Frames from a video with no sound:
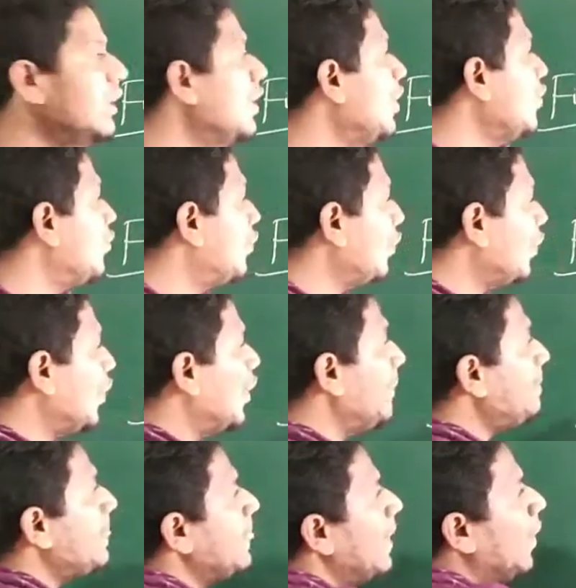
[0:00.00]

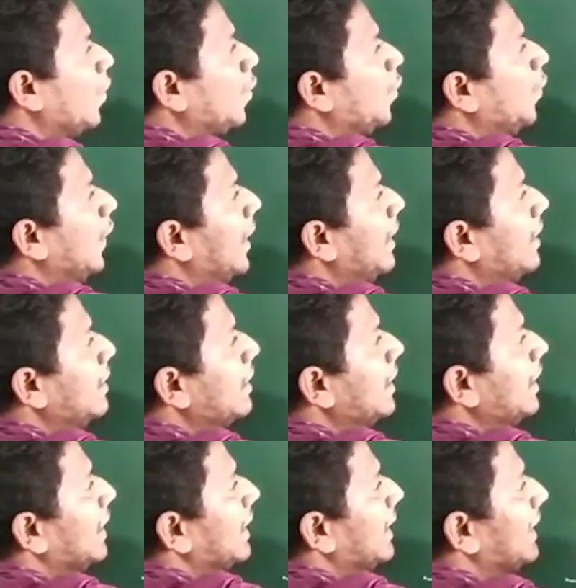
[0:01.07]
So
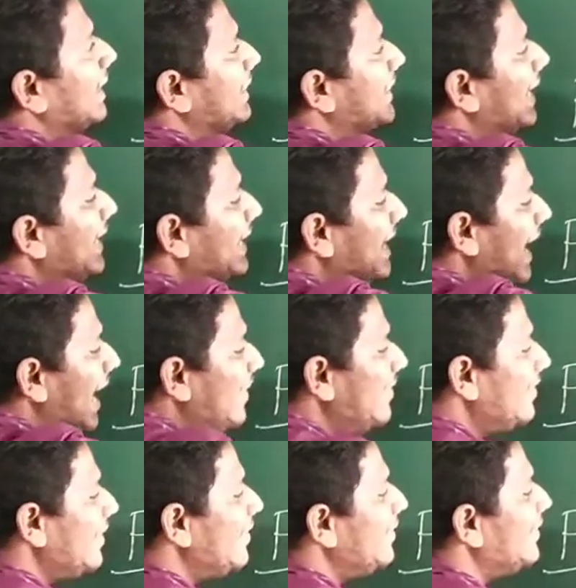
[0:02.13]
when the
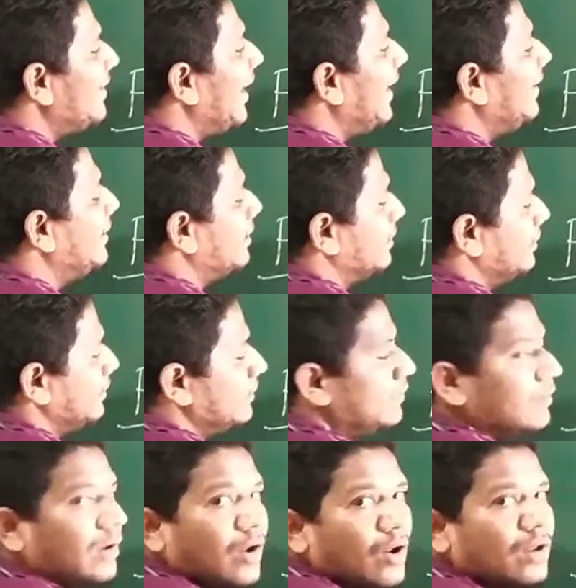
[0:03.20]
gaseous state
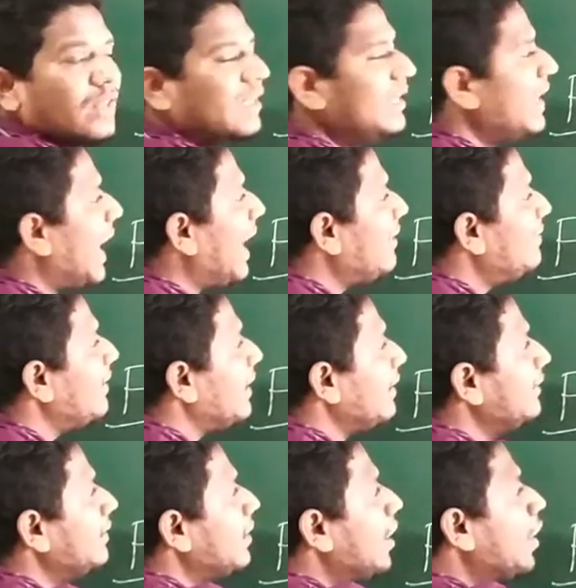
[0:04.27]
or the gas is
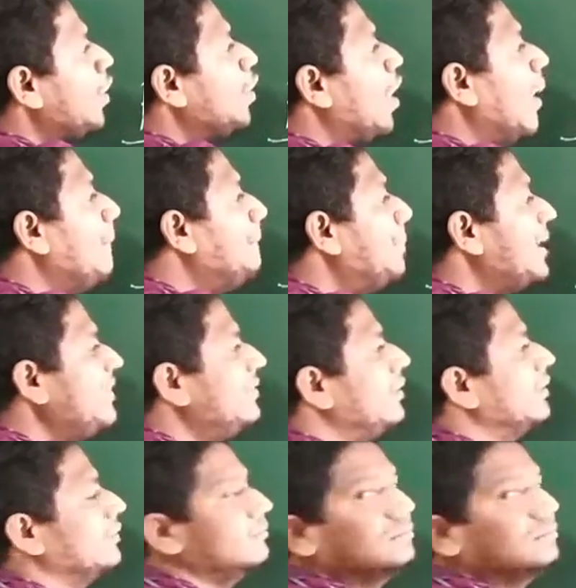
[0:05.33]
compressed